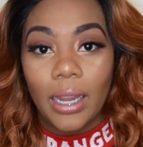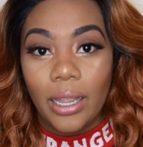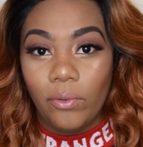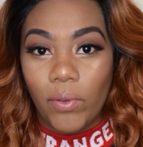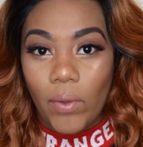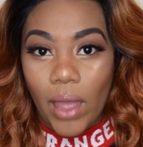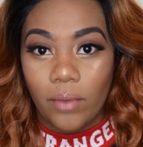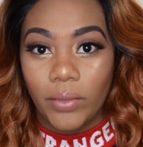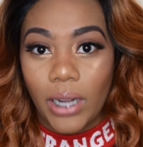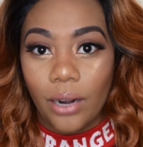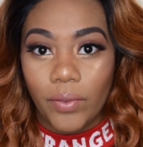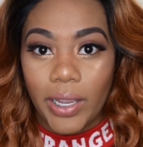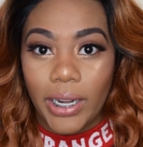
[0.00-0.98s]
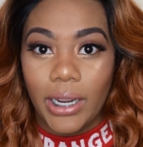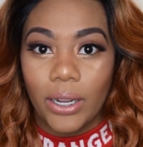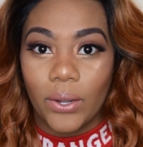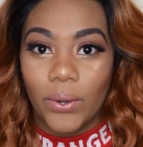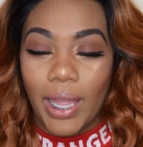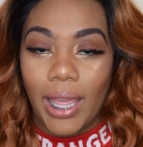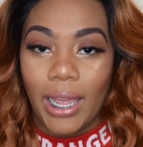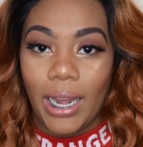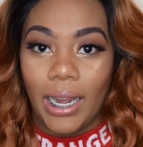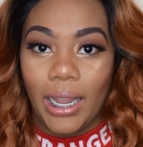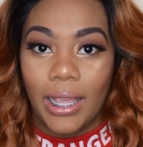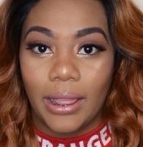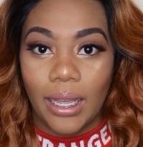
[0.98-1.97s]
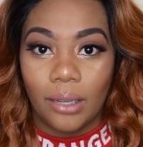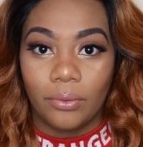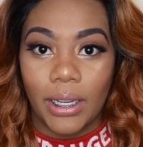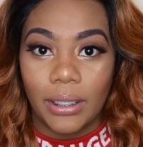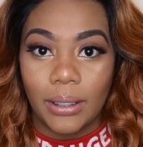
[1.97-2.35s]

If you haven't already, go ahead and hit that red